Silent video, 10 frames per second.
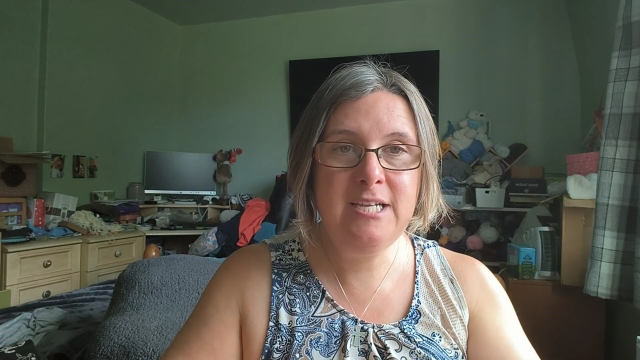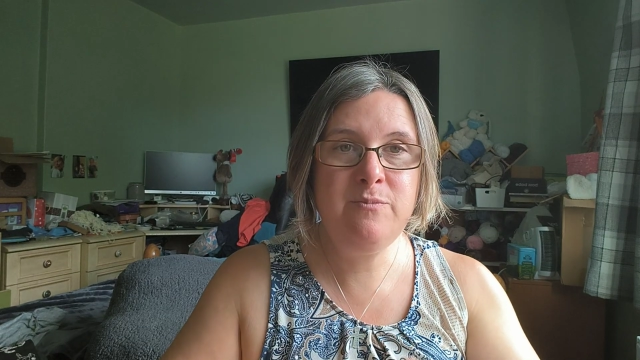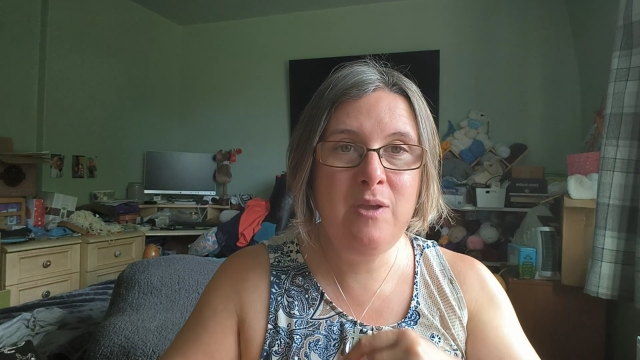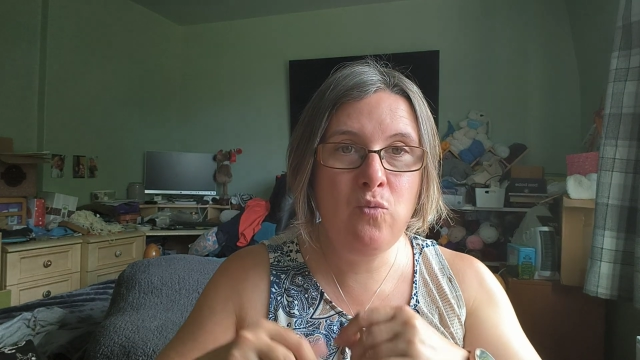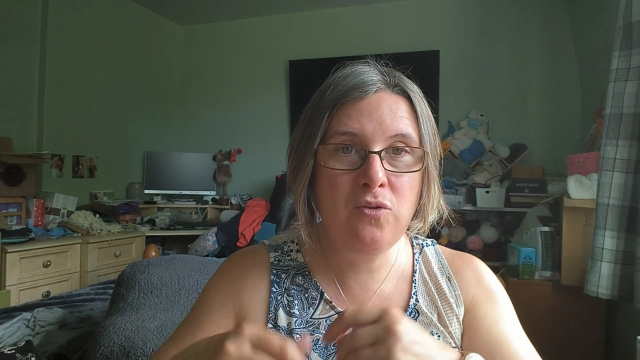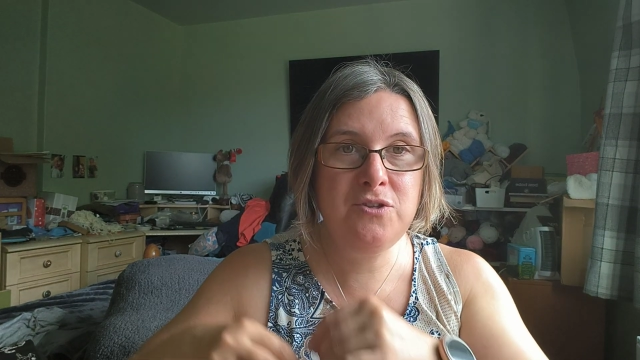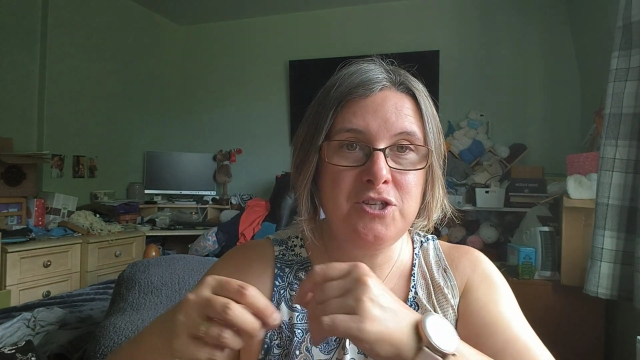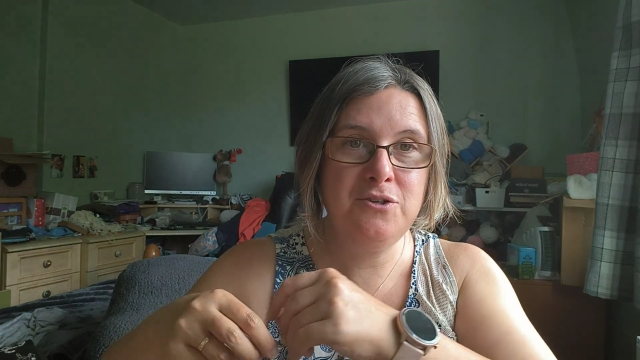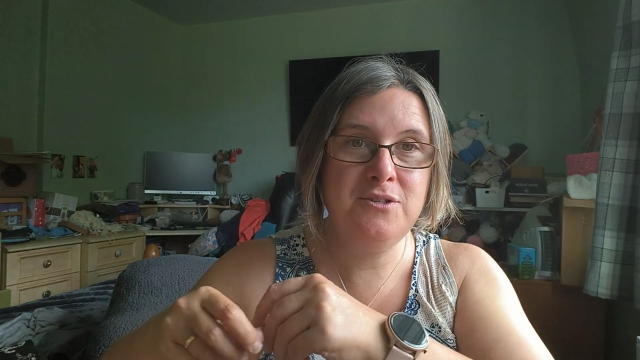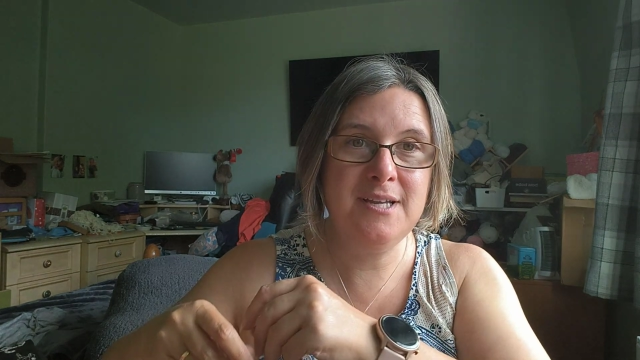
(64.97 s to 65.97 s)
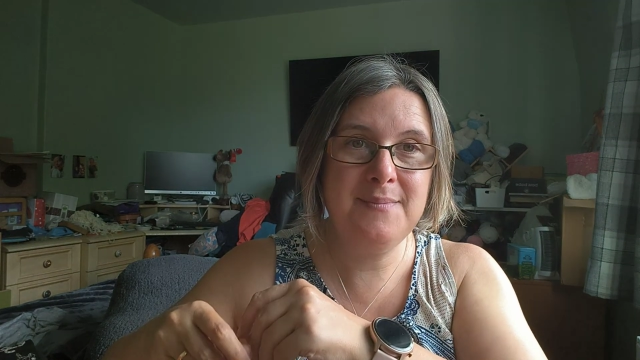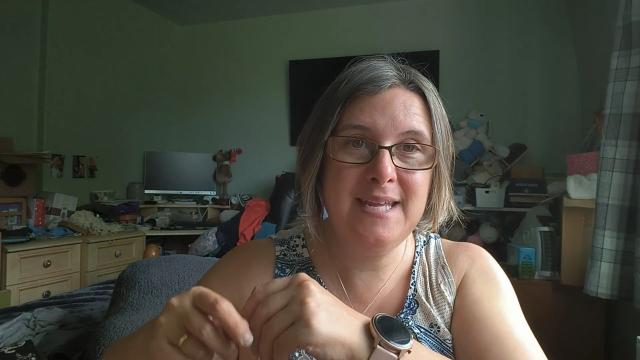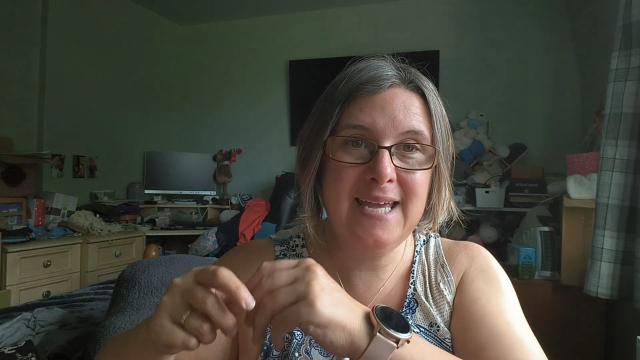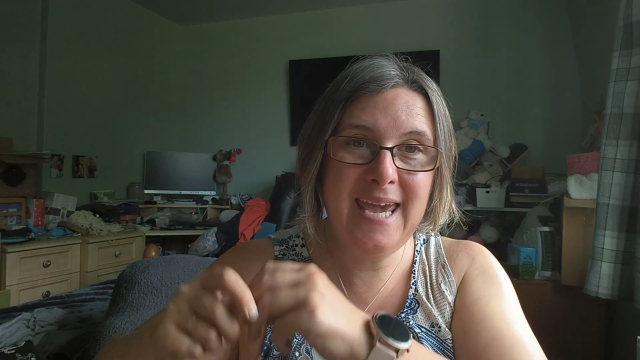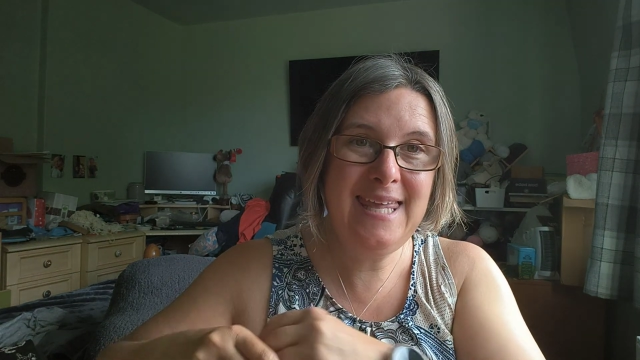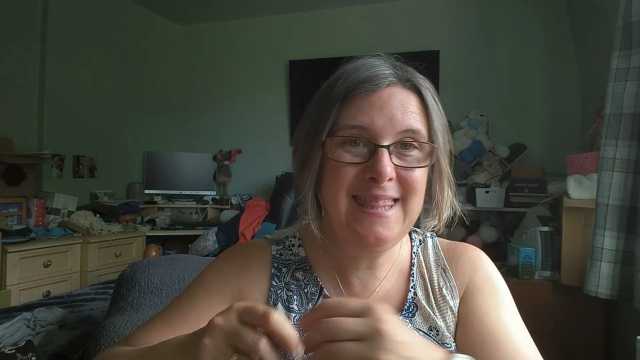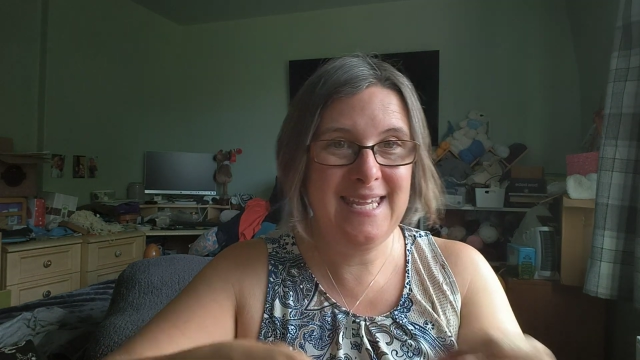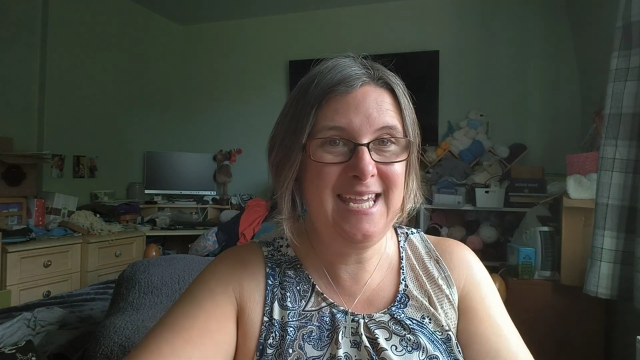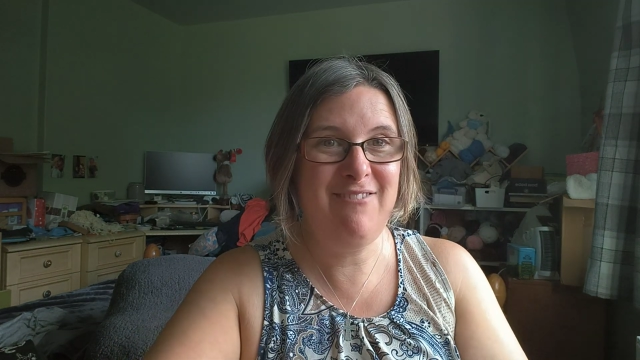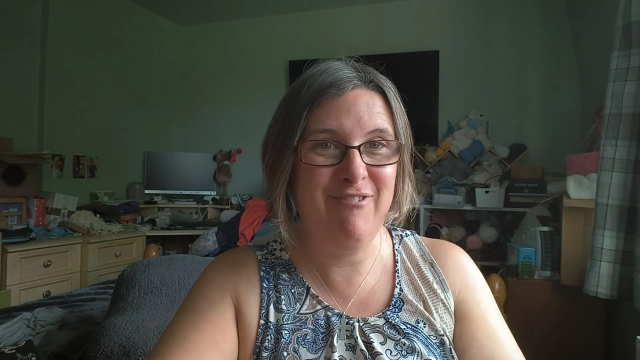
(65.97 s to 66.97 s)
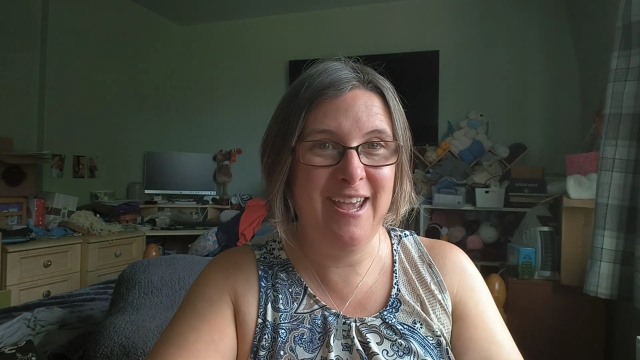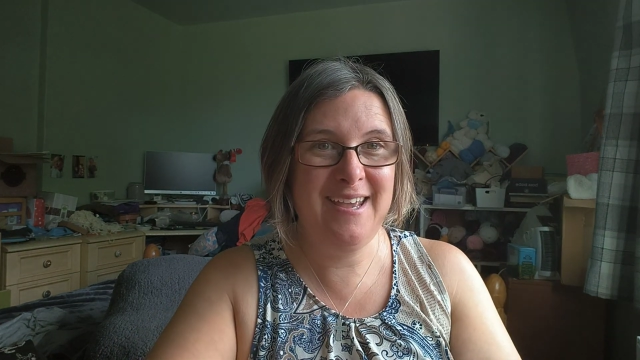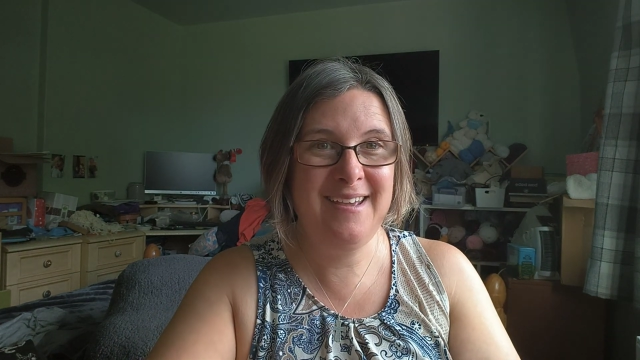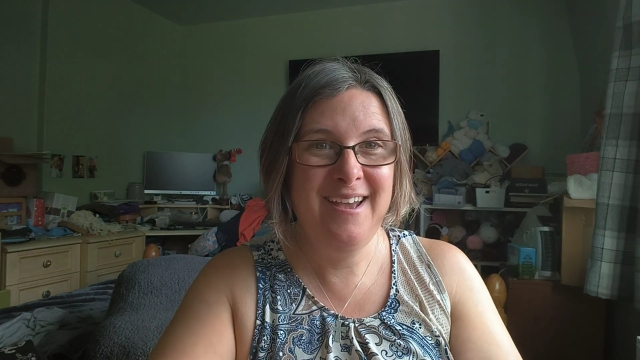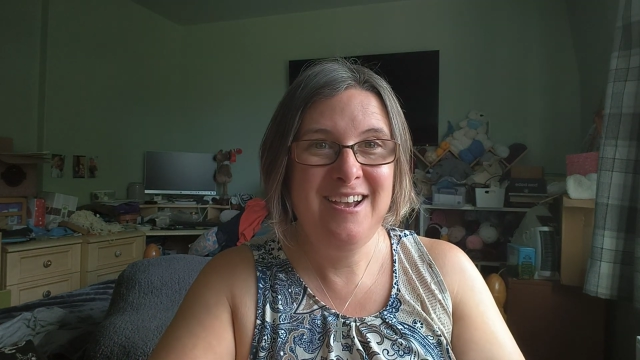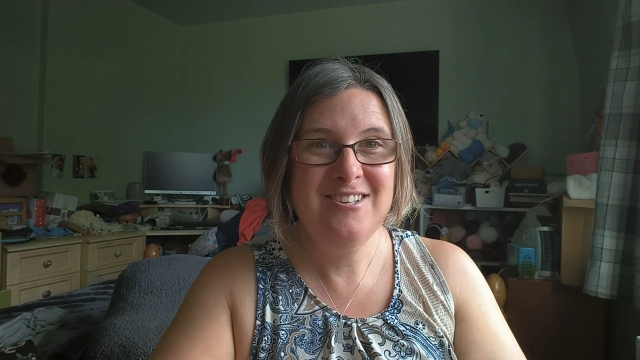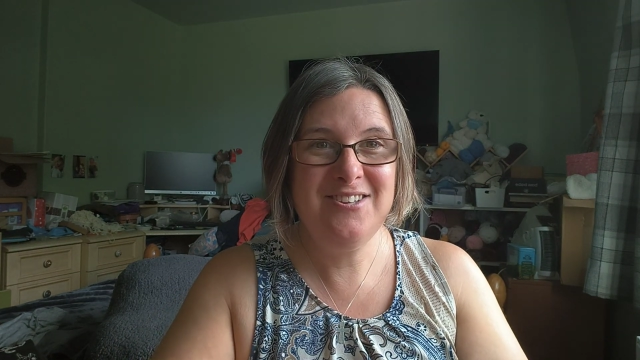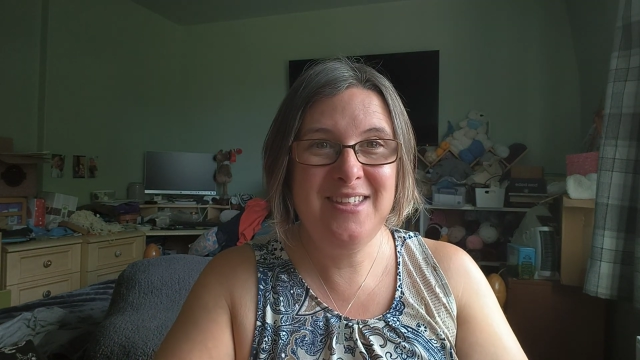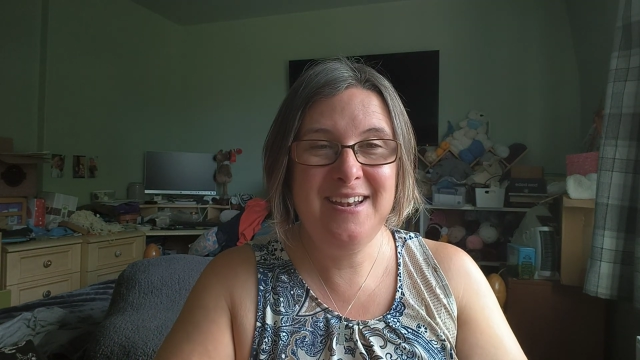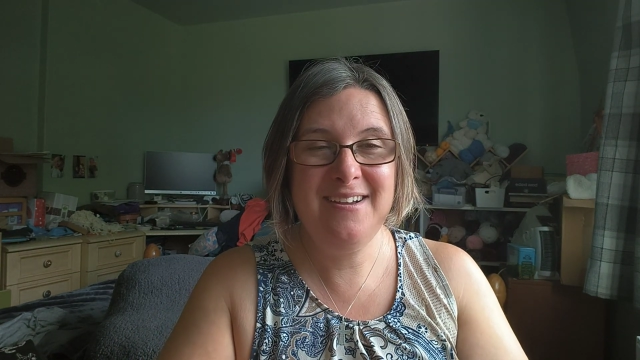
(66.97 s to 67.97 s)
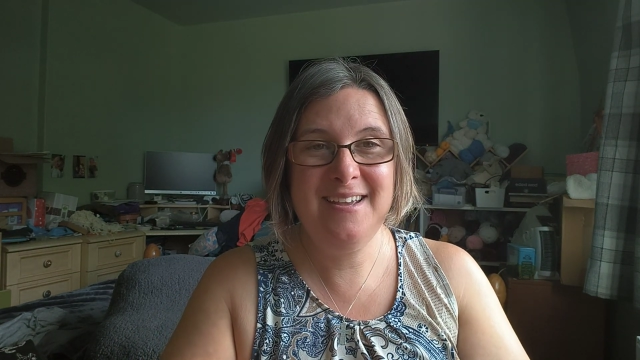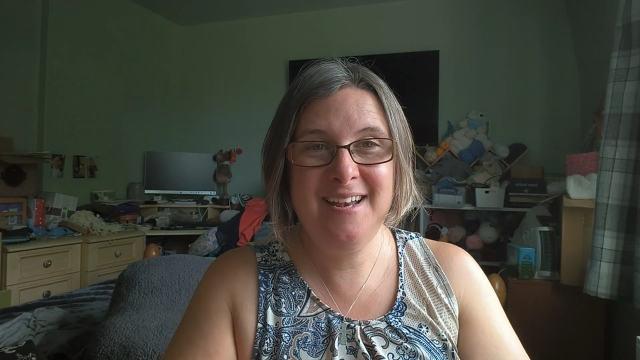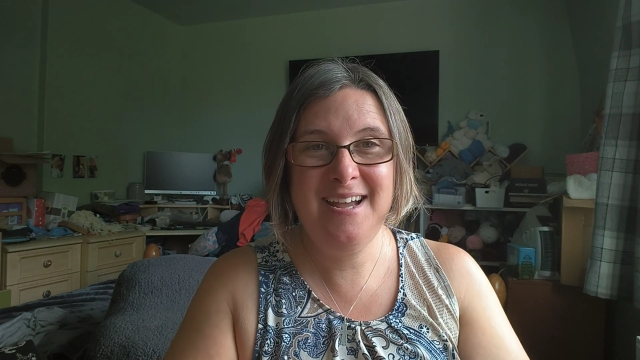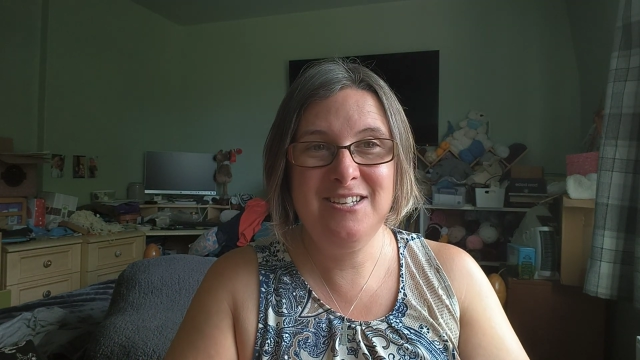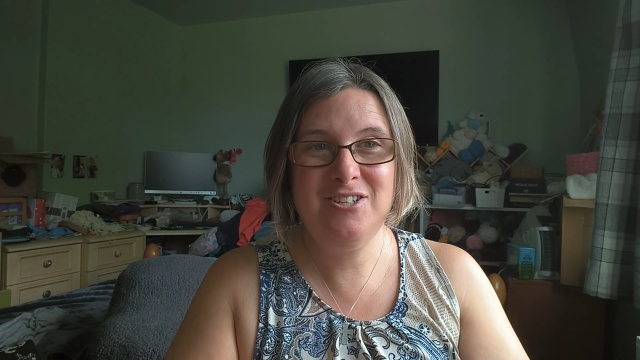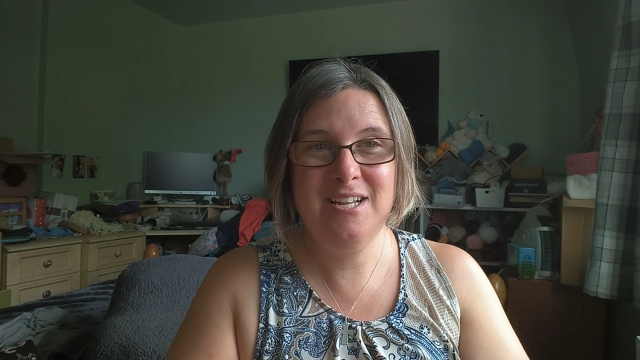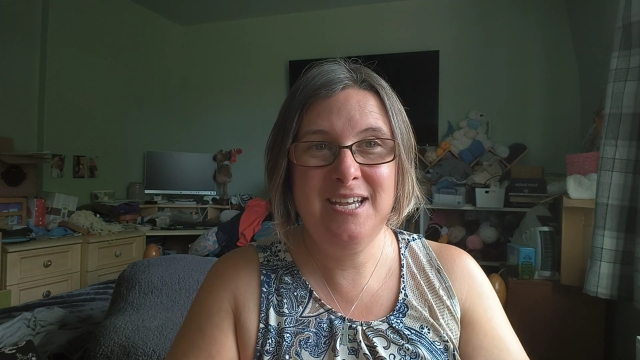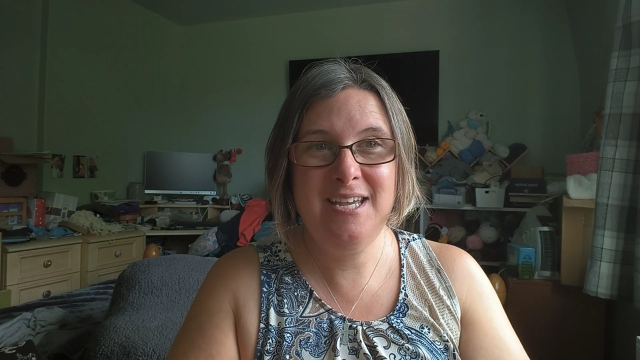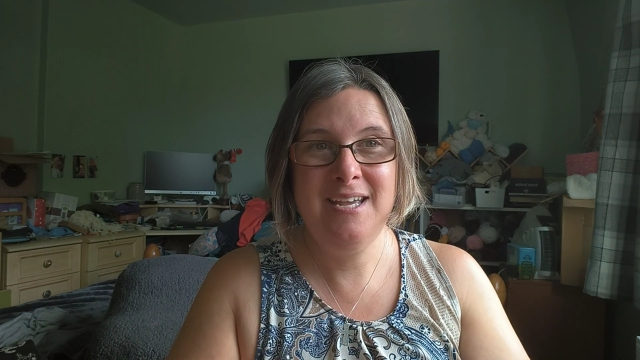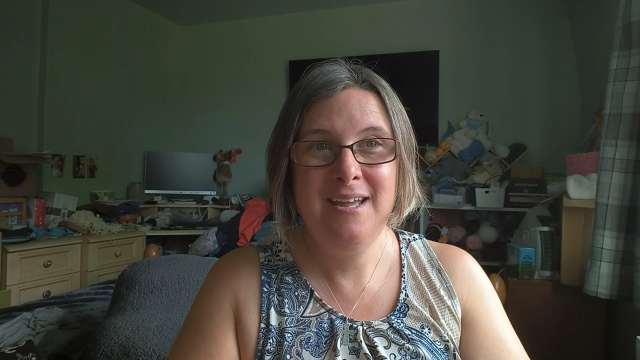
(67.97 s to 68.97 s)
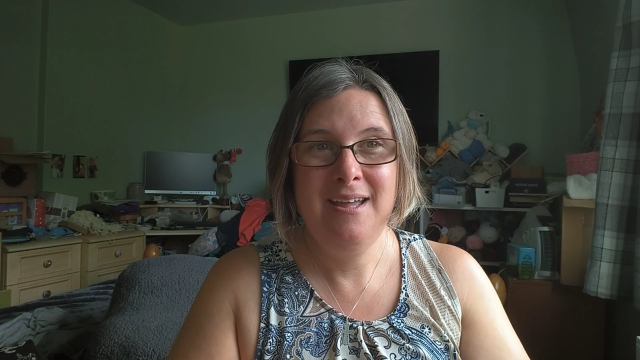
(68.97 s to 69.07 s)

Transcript: me want to do something in the evening so then I can actually